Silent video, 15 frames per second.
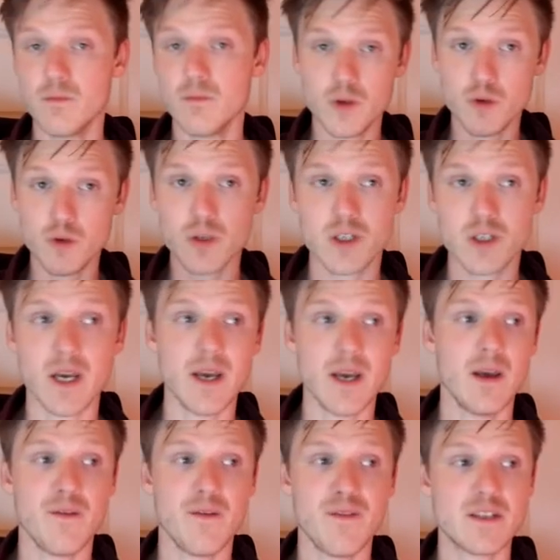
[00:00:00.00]
you would
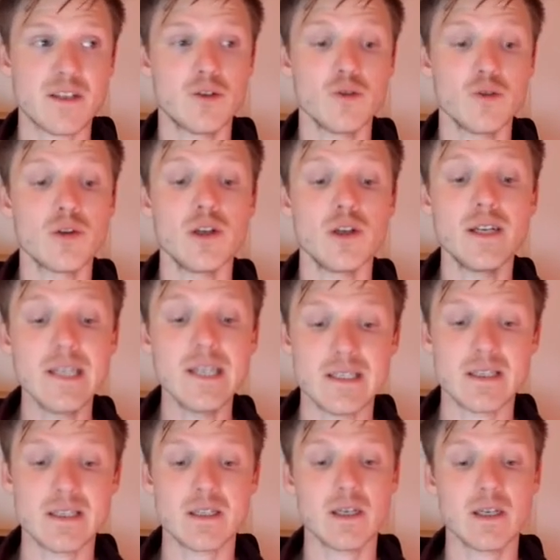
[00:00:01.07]
say, affected you the
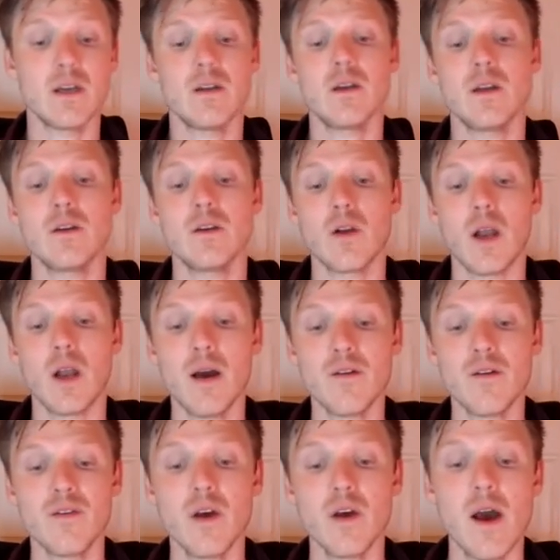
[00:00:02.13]
least in your
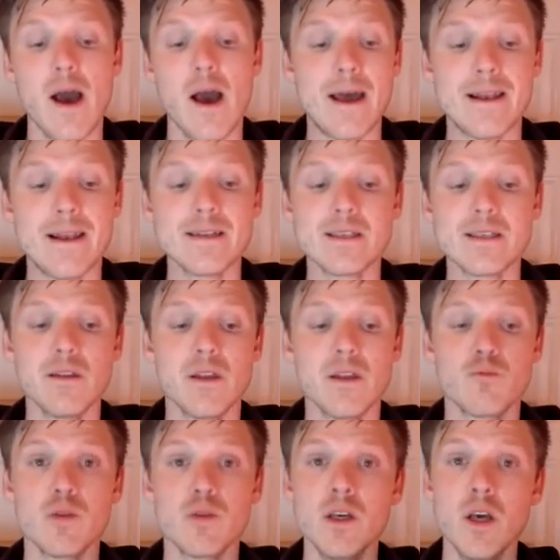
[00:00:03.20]
life. And let's say that
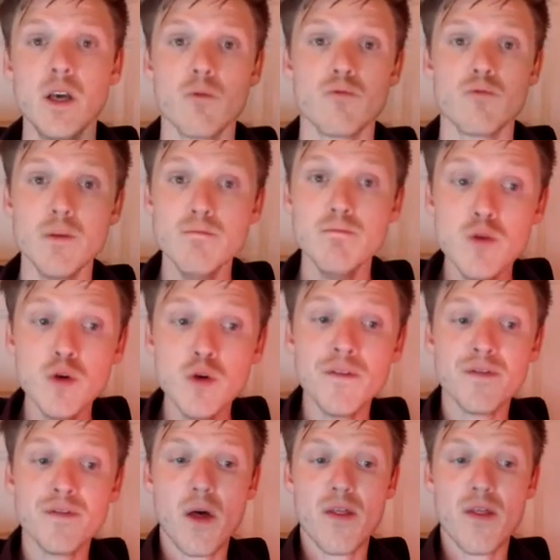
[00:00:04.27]
we
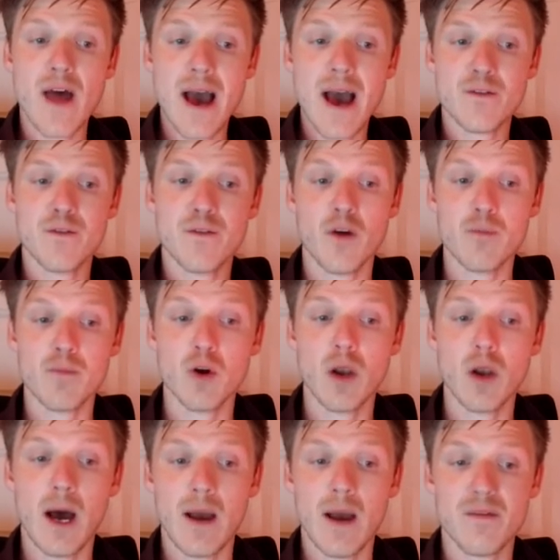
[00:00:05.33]
removed that from your
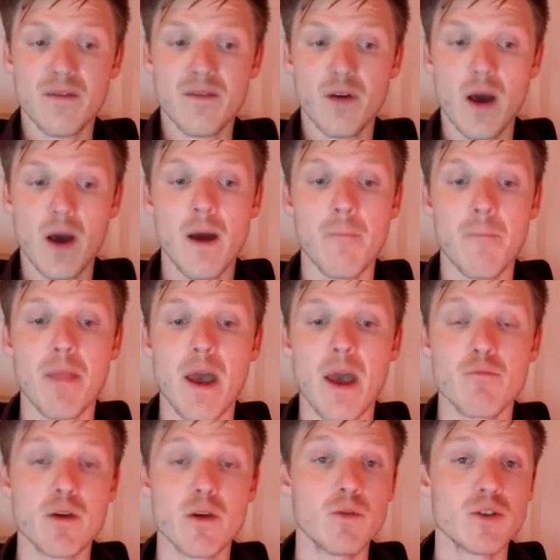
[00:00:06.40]
life, and
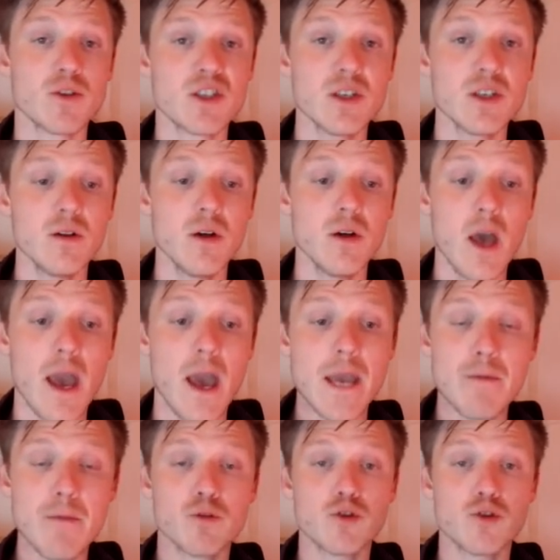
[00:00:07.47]
we were still
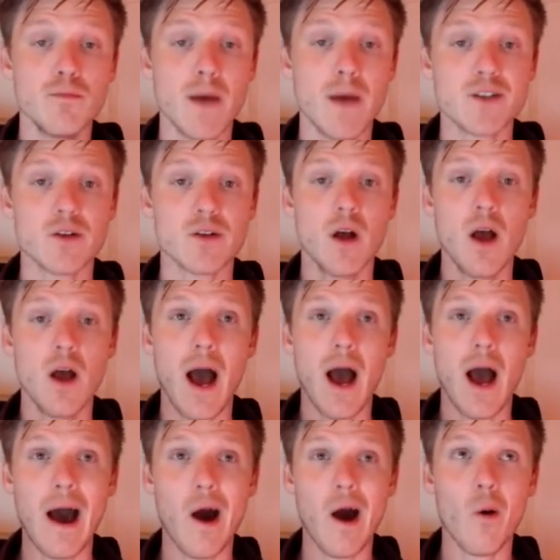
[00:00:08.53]
able to measure
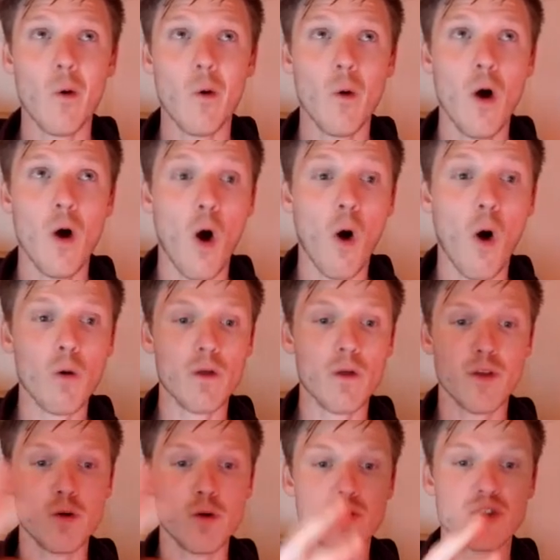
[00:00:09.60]
how all of
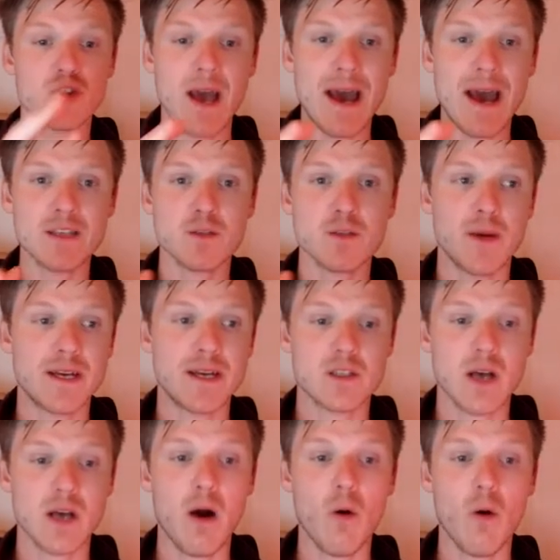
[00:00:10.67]
those aspects,
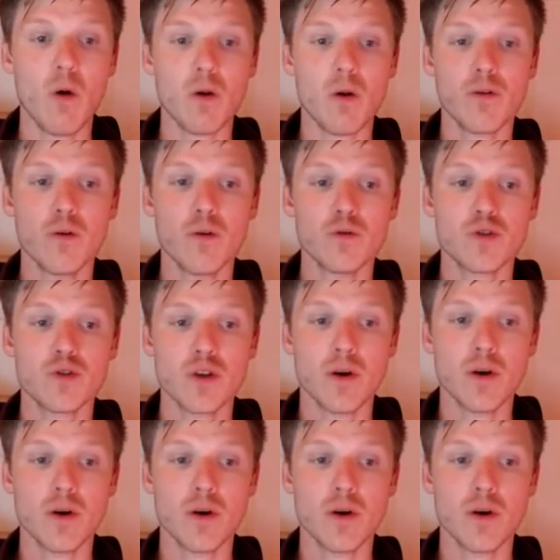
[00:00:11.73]
how all of those